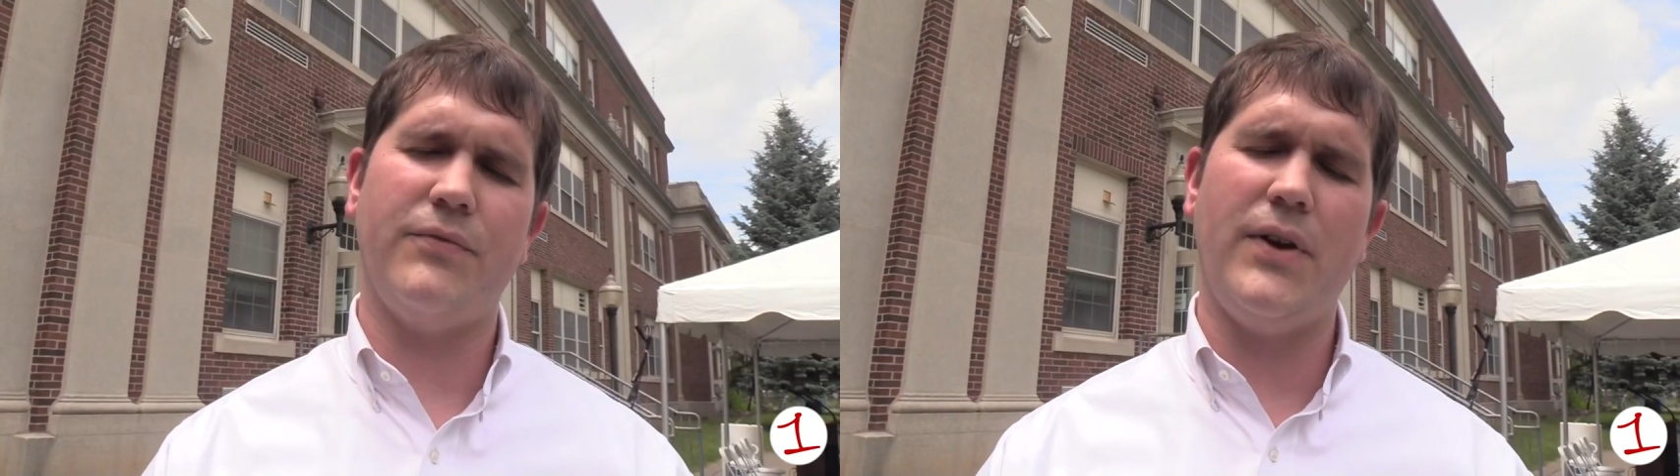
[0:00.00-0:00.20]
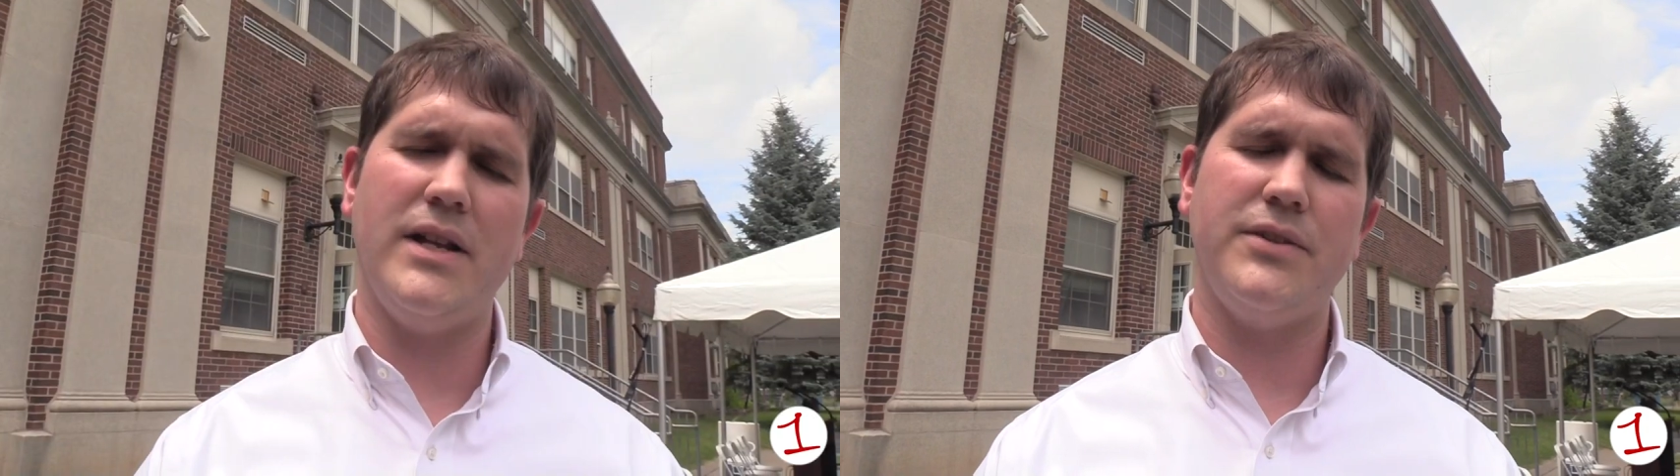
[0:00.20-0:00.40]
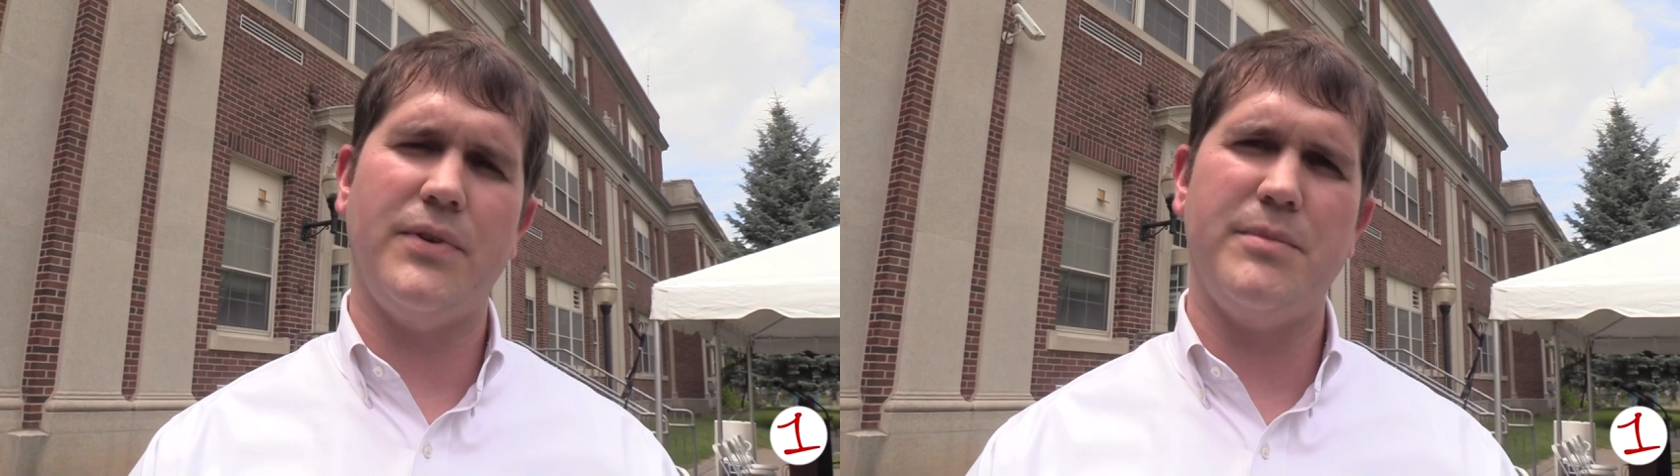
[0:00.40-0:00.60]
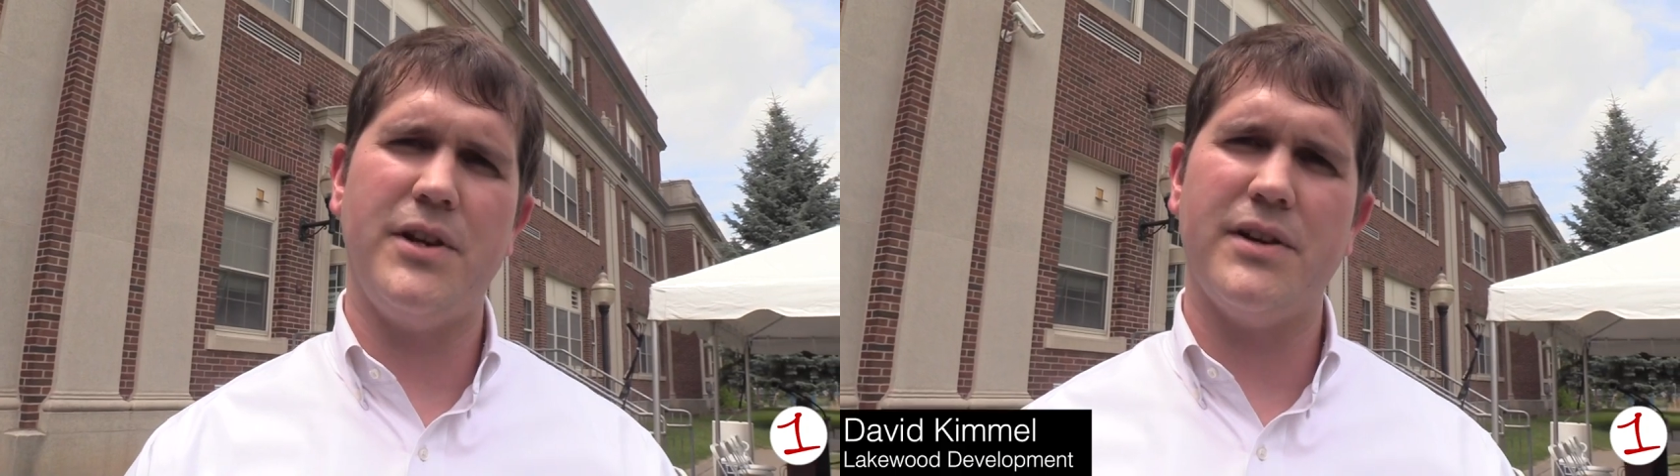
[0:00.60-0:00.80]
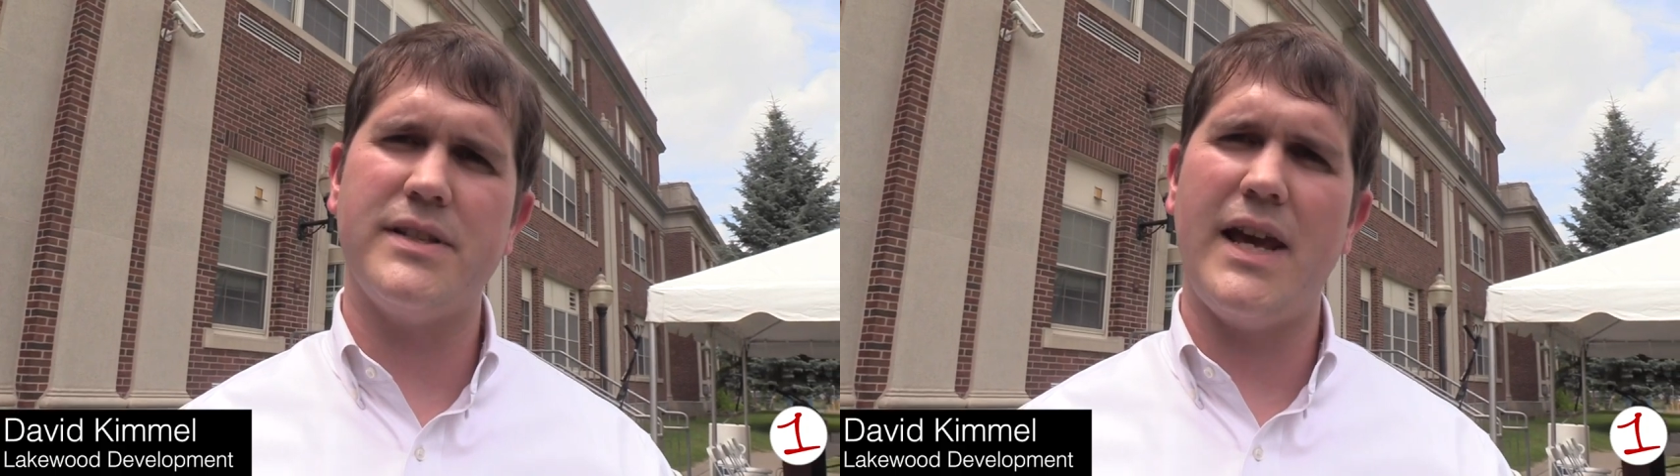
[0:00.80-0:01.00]
funds from
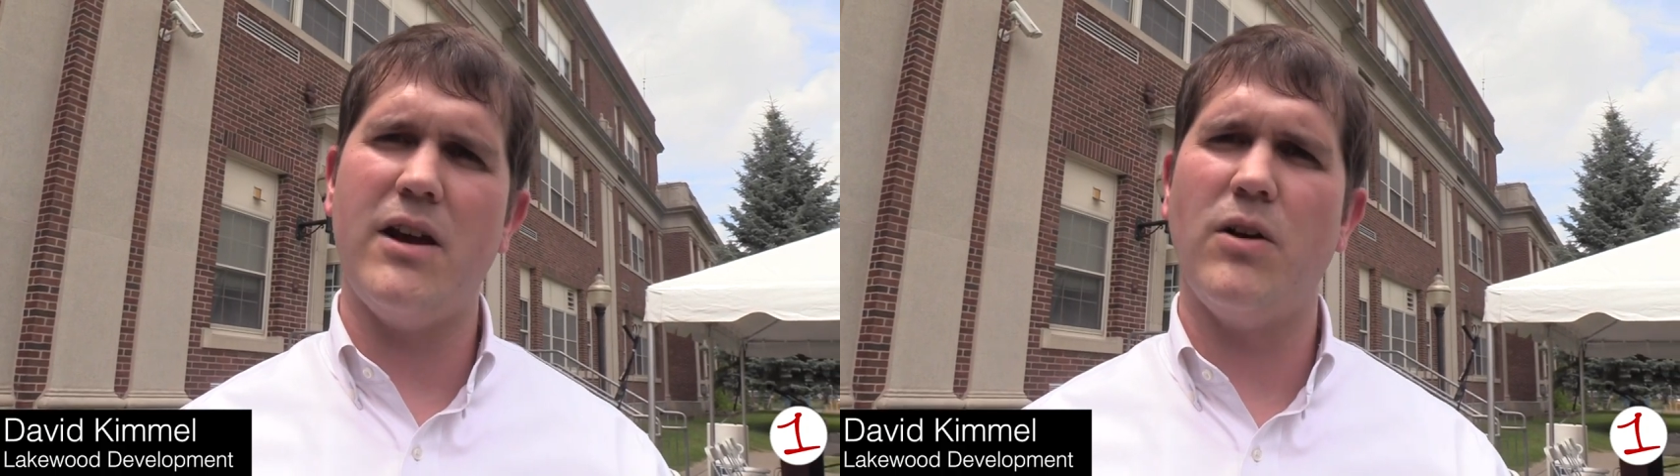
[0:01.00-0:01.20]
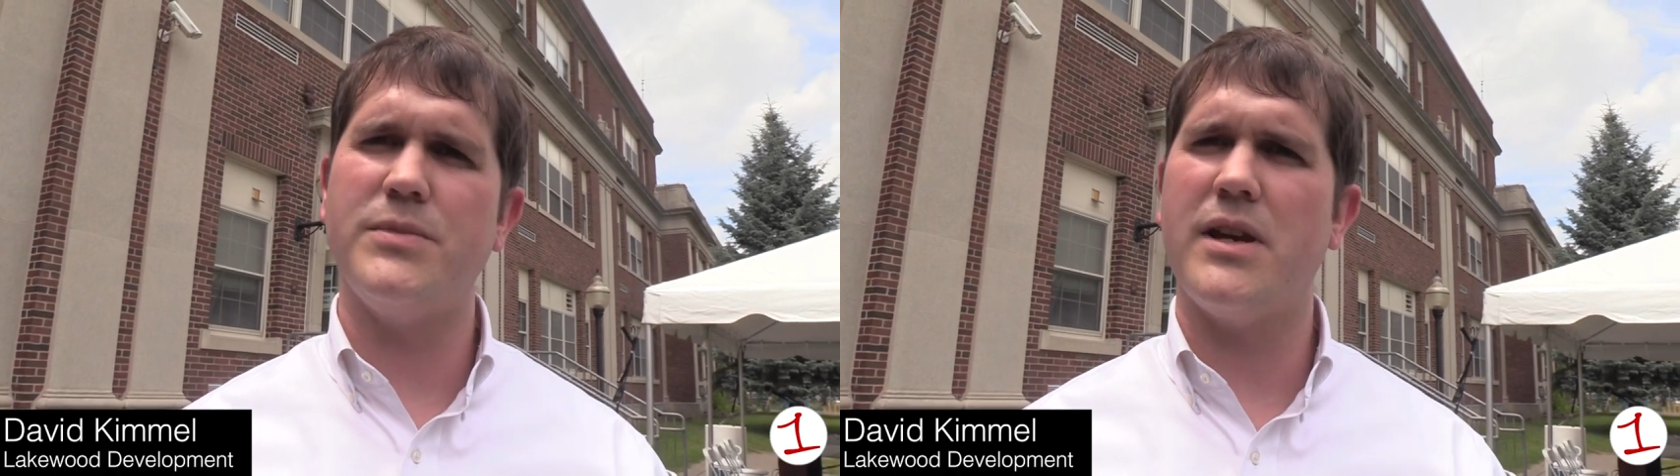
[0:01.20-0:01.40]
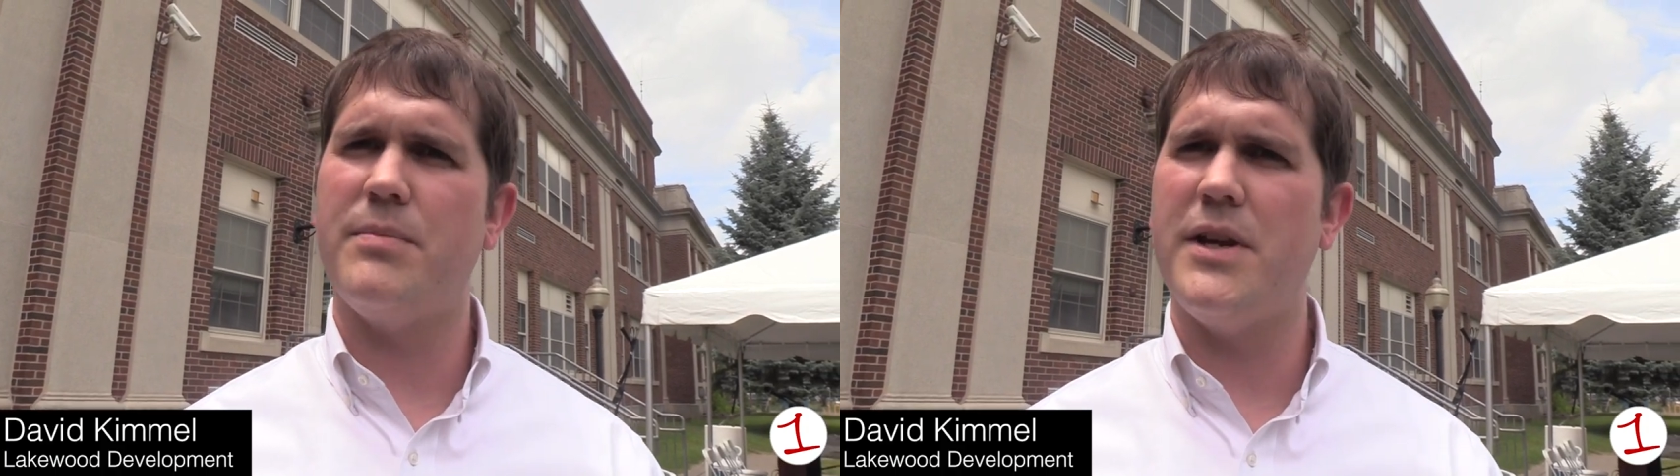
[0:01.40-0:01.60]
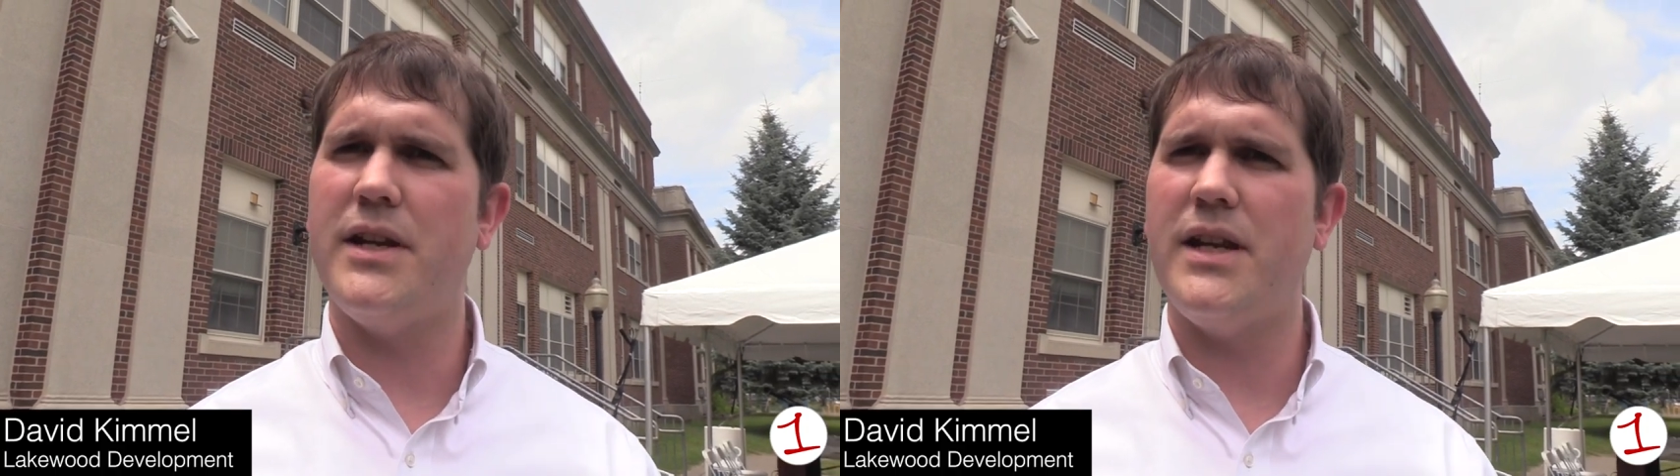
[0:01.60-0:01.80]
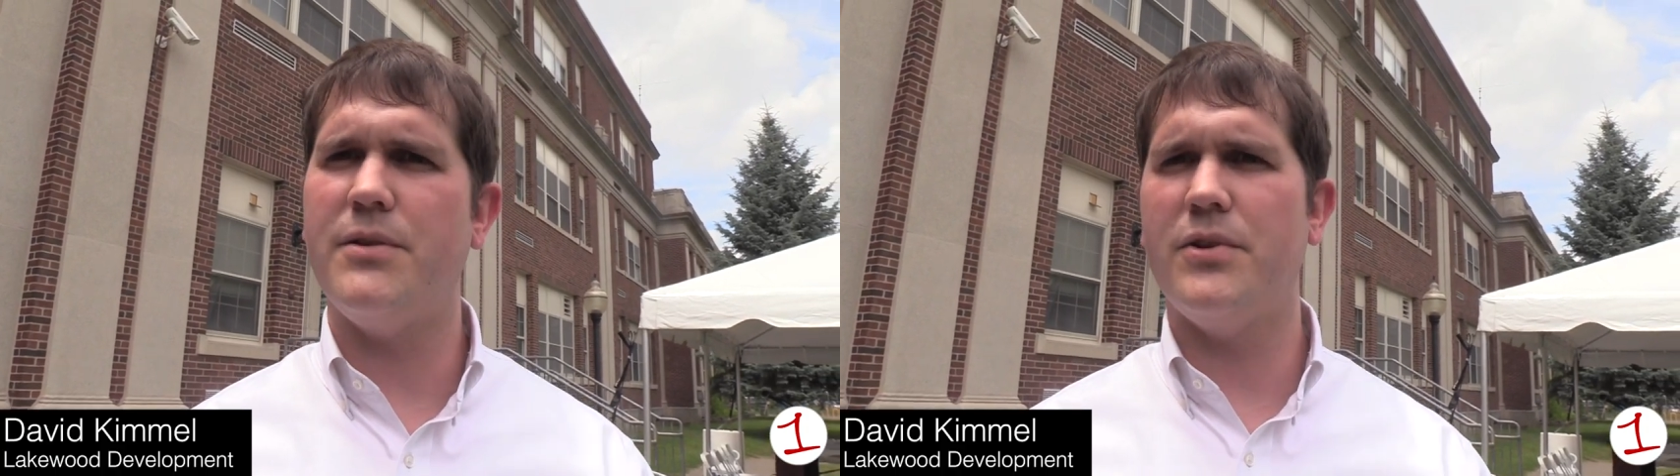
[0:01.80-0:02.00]
New York State Homes and
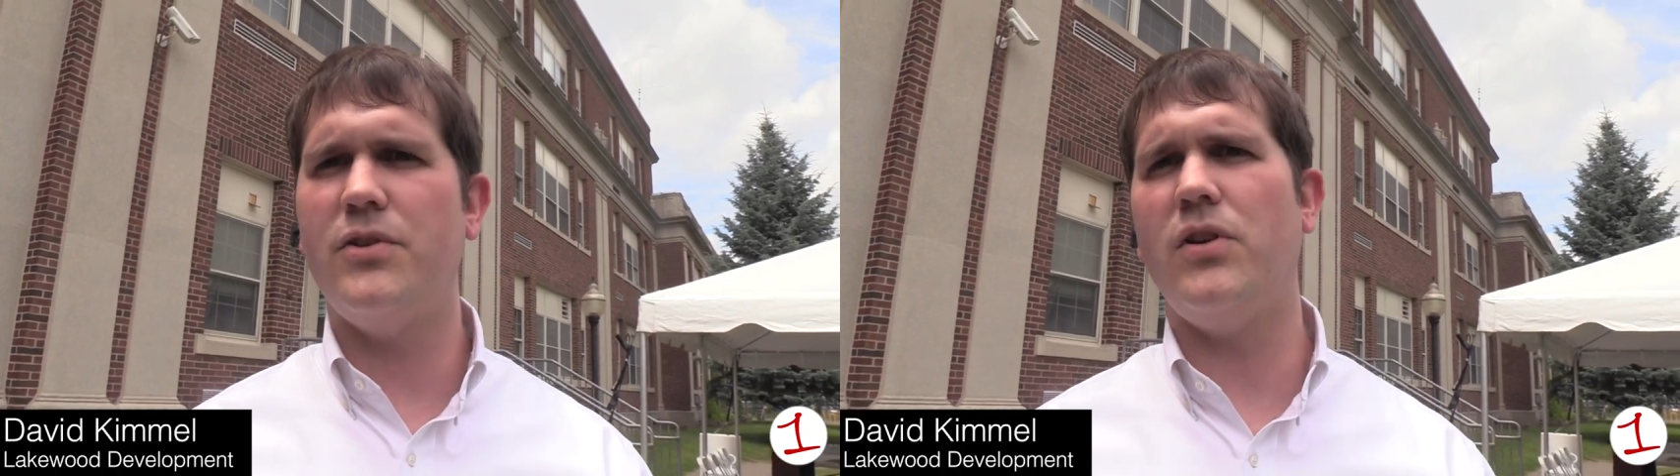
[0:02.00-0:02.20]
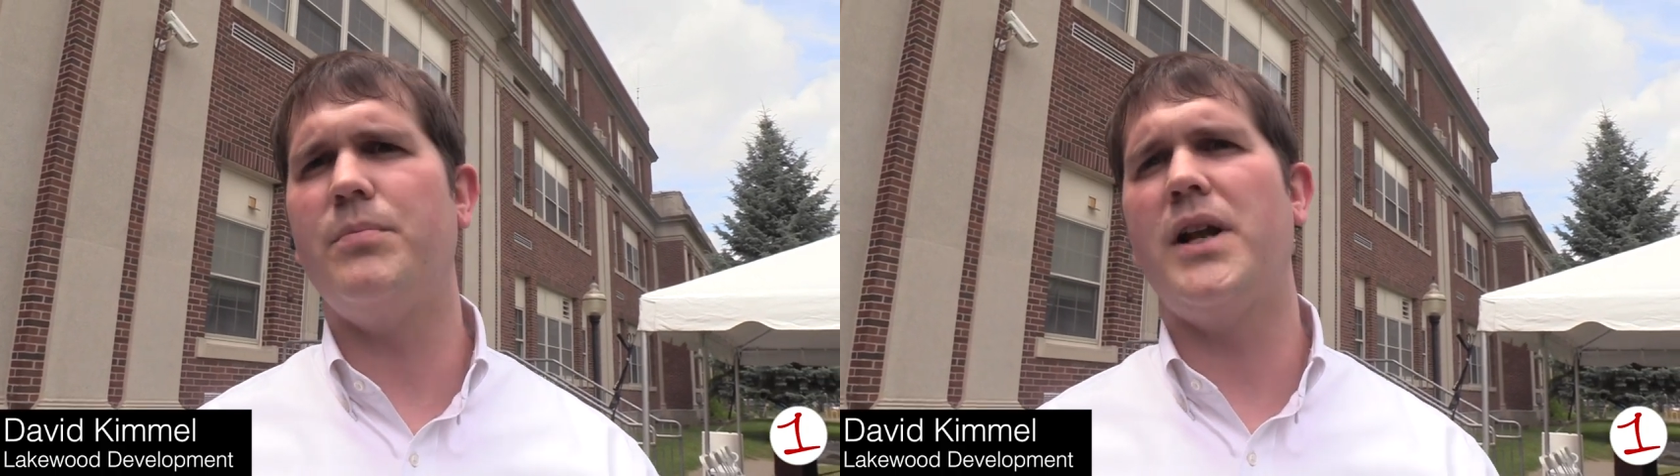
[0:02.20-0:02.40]
Community Renewal,